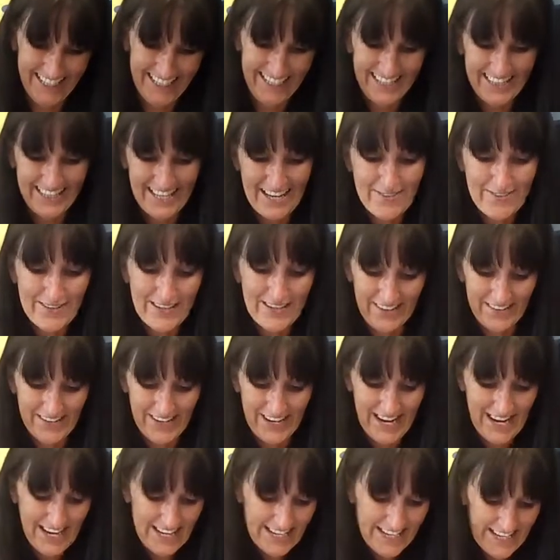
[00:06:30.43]
There we go.
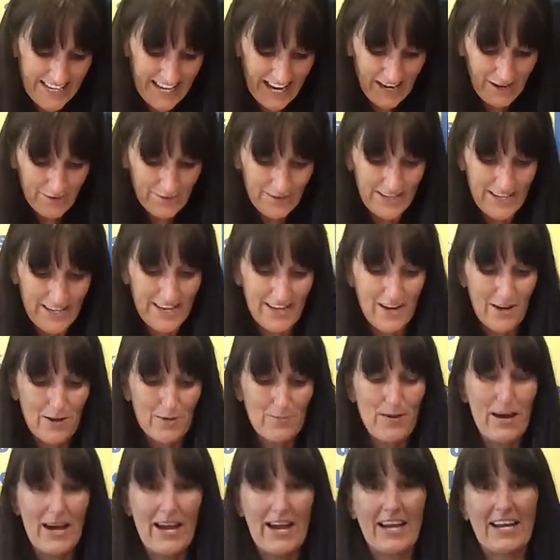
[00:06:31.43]
Now we can go
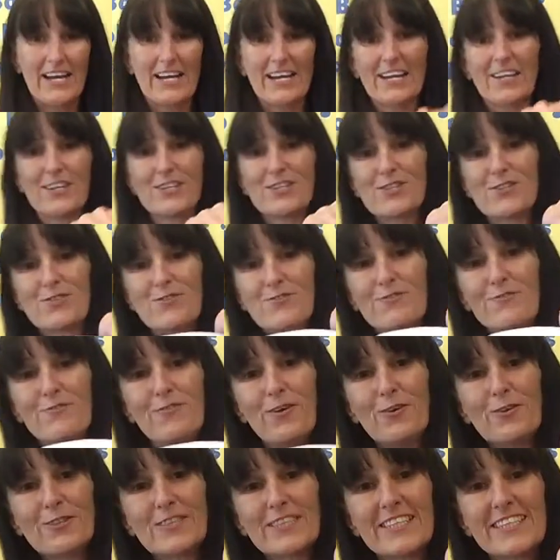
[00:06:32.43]
back to
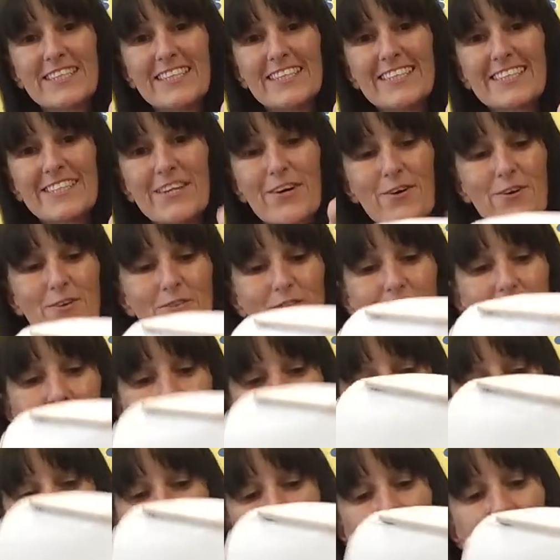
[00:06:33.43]
folding this over.
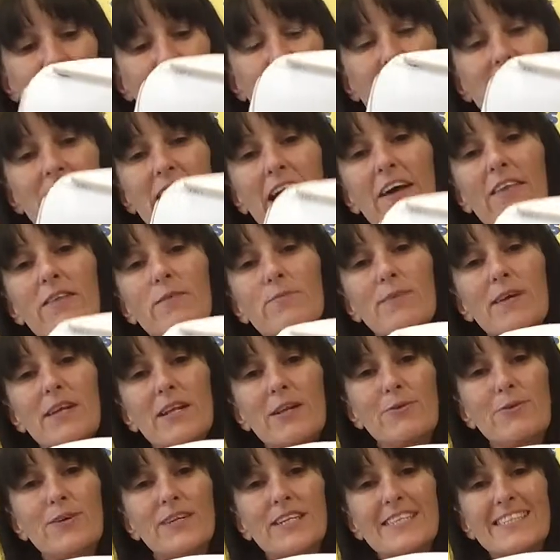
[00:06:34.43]
Can you see how the
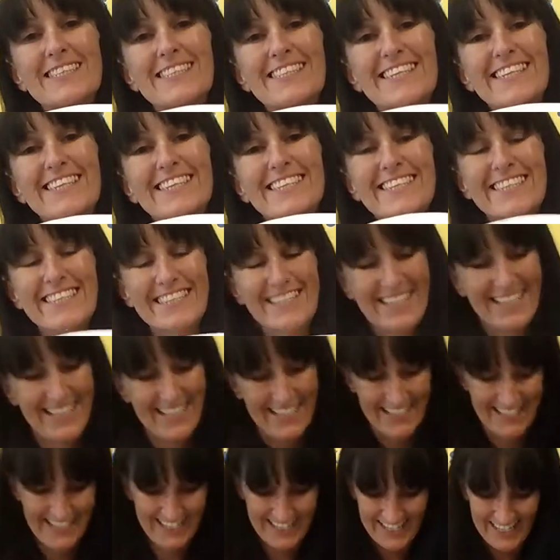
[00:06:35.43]
middle one is hidden?
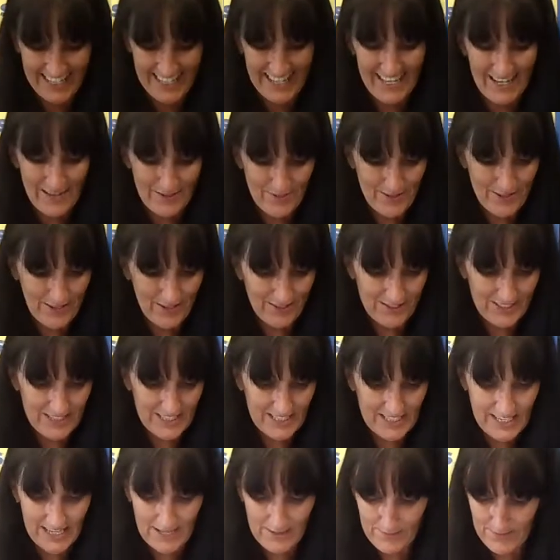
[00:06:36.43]
And we're going to
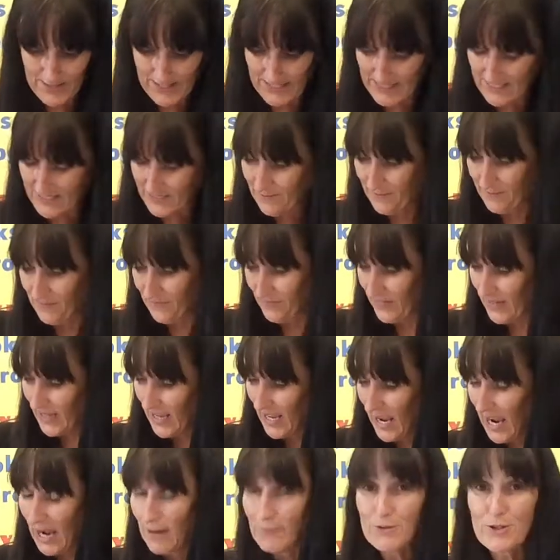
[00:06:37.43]
tape this.
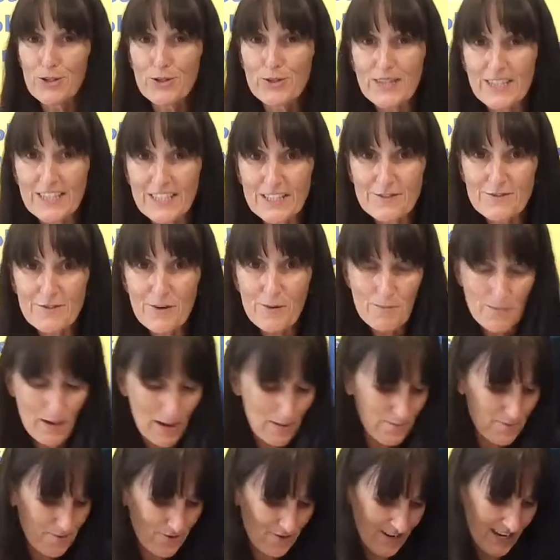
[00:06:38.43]
I'm doing this from
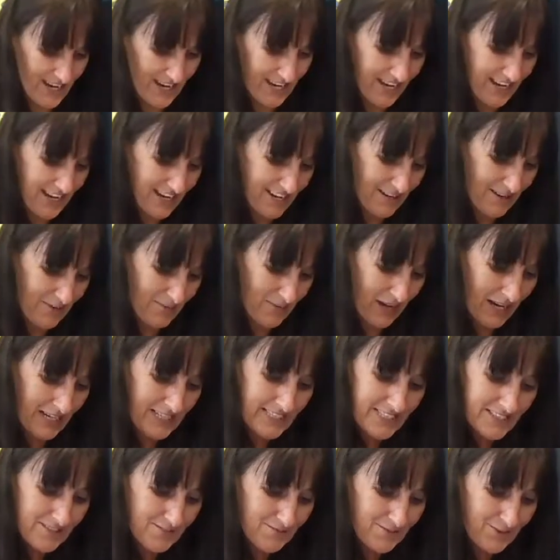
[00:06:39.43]
memory. I
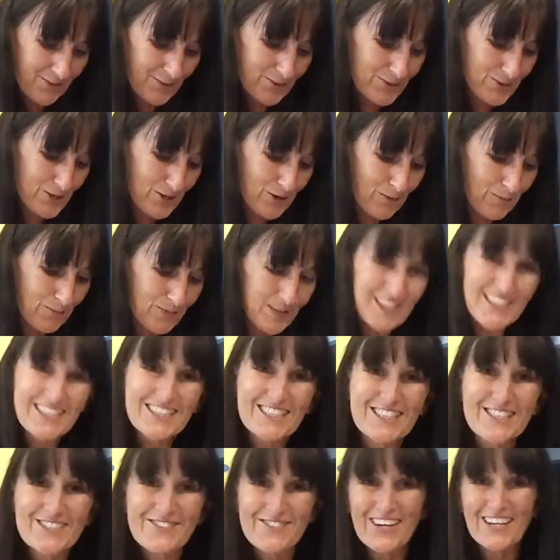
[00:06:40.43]
didn't photocopy the
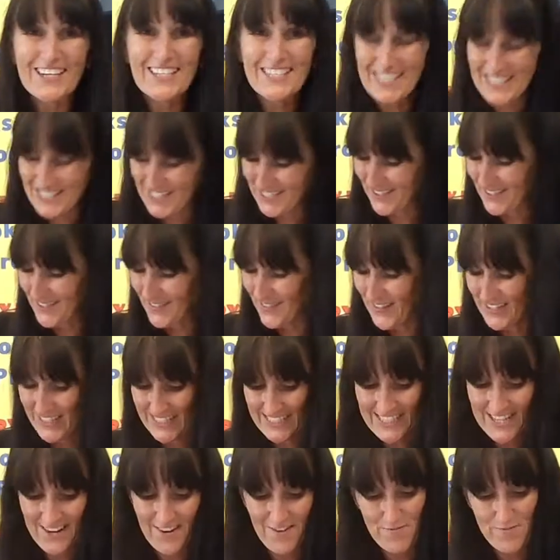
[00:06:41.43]
instructions for
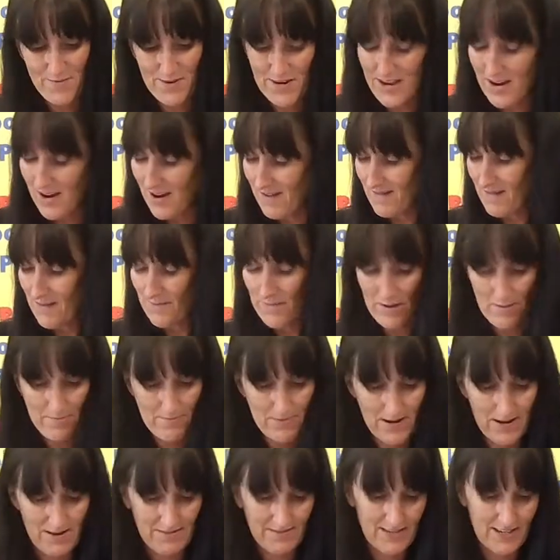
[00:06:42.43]
myself, but I remember
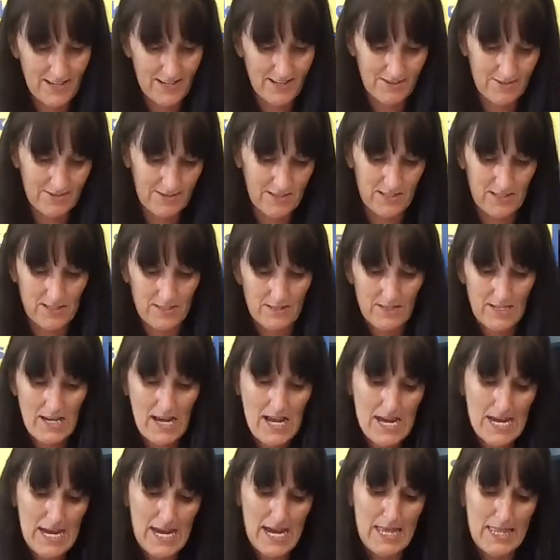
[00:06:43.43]
how it goes. I
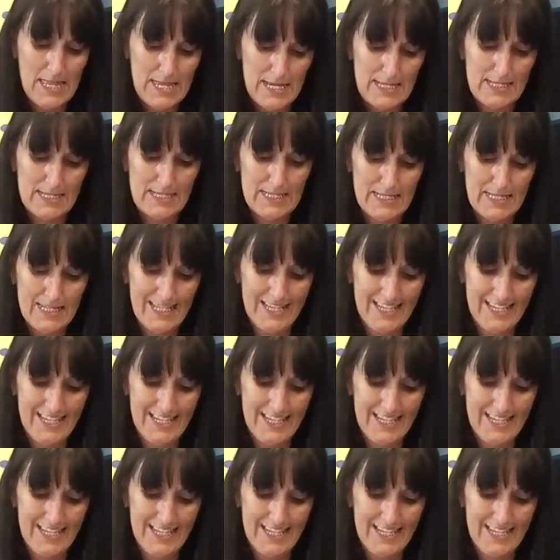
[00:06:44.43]
got this.